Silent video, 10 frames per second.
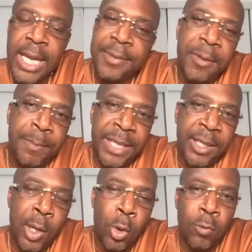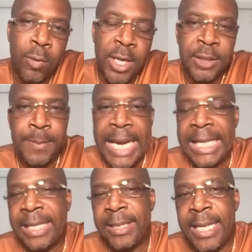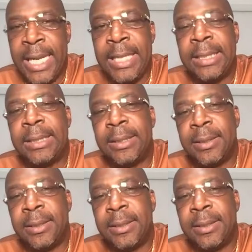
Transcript: In the big gold rush back in the day,